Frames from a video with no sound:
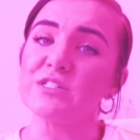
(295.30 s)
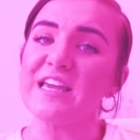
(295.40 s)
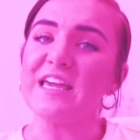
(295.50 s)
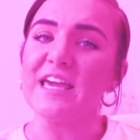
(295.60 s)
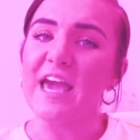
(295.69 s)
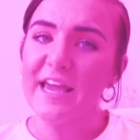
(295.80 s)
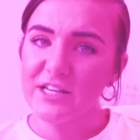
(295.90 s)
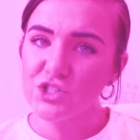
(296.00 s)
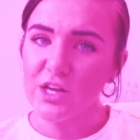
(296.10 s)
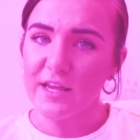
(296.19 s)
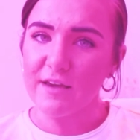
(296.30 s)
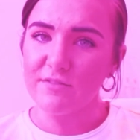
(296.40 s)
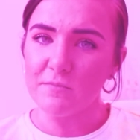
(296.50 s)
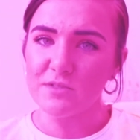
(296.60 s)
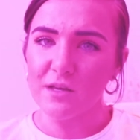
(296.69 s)
engaged and give
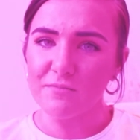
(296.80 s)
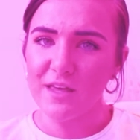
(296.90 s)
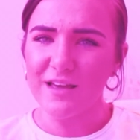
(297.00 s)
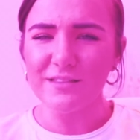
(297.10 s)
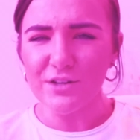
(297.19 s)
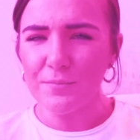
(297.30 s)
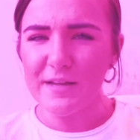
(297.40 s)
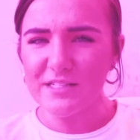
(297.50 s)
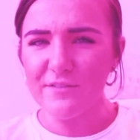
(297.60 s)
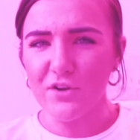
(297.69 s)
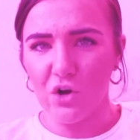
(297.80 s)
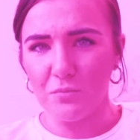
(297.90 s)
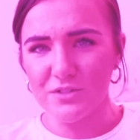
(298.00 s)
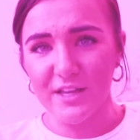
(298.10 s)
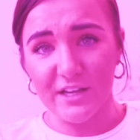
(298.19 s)
them something a little bit different,
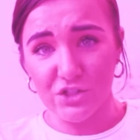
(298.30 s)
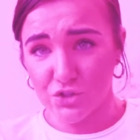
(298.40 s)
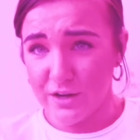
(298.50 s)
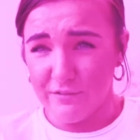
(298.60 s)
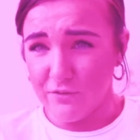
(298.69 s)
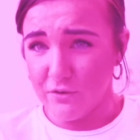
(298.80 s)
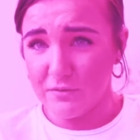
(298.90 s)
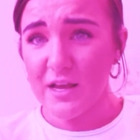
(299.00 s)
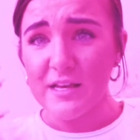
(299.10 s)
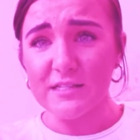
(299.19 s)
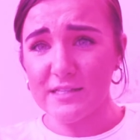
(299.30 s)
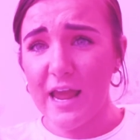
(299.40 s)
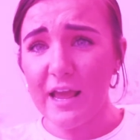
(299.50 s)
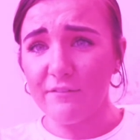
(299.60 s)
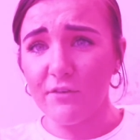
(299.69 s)
almost like a treat for
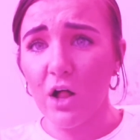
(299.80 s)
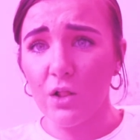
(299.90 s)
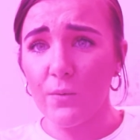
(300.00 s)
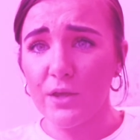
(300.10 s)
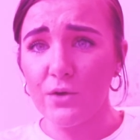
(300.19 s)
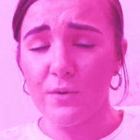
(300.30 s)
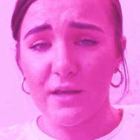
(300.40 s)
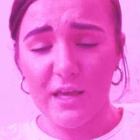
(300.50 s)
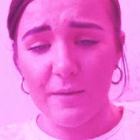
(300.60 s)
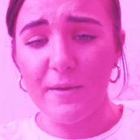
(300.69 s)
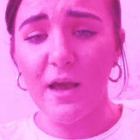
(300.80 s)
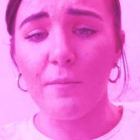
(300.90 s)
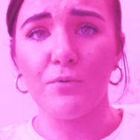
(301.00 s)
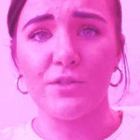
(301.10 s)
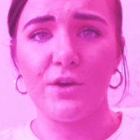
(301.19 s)
following you and keeping
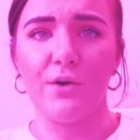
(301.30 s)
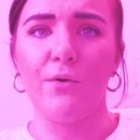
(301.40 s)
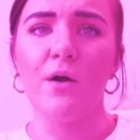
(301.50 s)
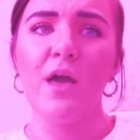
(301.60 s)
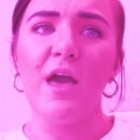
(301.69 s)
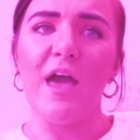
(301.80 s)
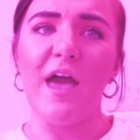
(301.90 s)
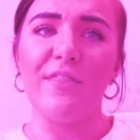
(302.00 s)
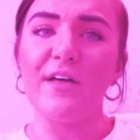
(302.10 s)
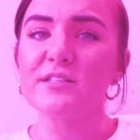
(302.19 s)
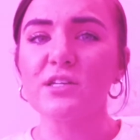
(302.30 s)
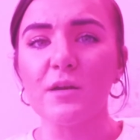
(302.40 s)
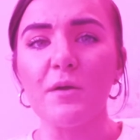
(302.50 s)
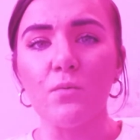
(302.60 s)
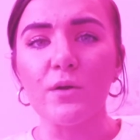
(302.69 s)
up with you. And that's going
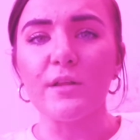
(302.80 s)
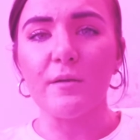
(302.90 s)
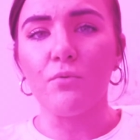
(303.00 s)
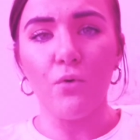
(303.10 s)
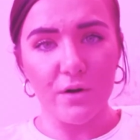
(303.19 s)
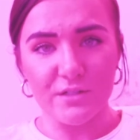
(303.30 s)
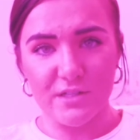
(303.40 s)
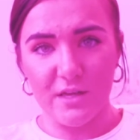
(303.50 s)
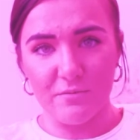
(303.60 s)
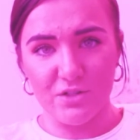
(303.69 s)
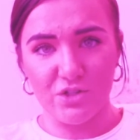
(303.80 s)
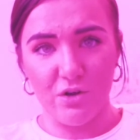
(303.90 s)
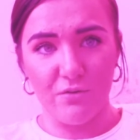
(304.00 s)
to be really important to them to show